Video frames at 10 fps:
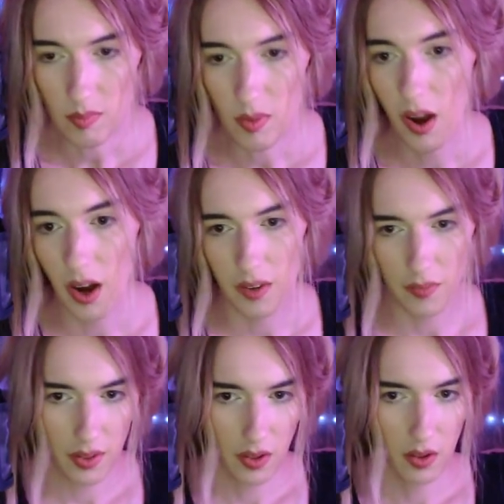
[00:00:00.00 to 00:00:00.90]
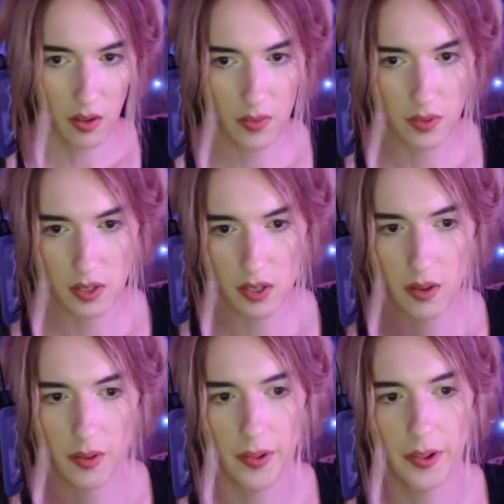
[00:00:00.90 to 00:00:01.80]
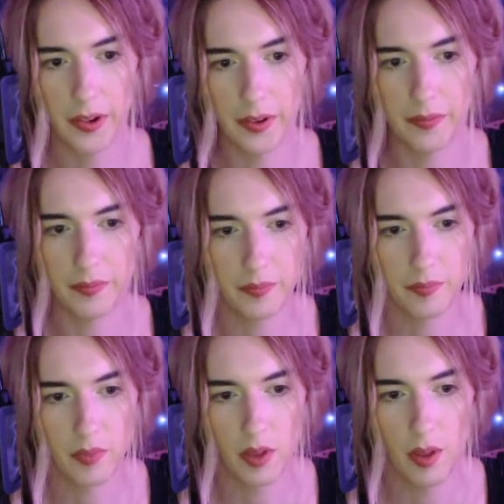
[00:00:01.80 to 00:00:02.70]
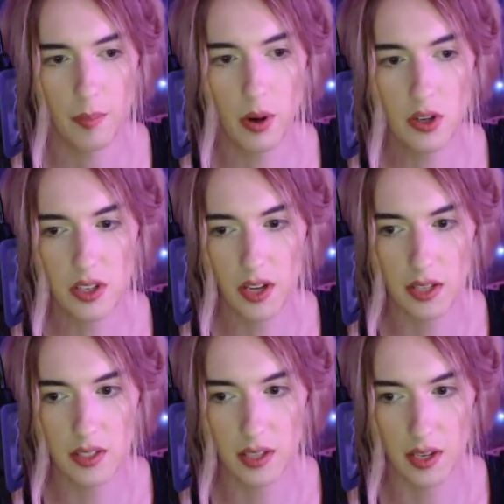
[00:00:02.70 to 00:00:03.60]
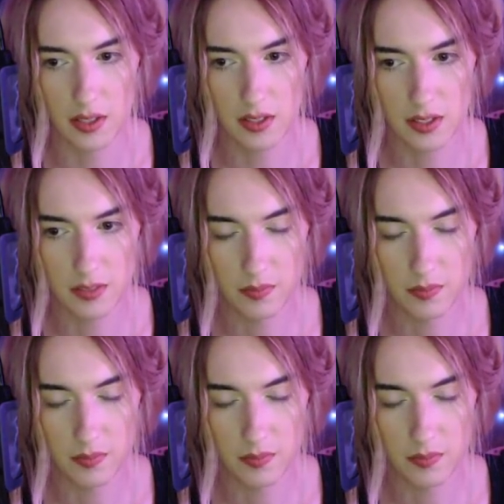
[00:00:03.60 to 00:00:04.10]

right, let's see. Personhead says,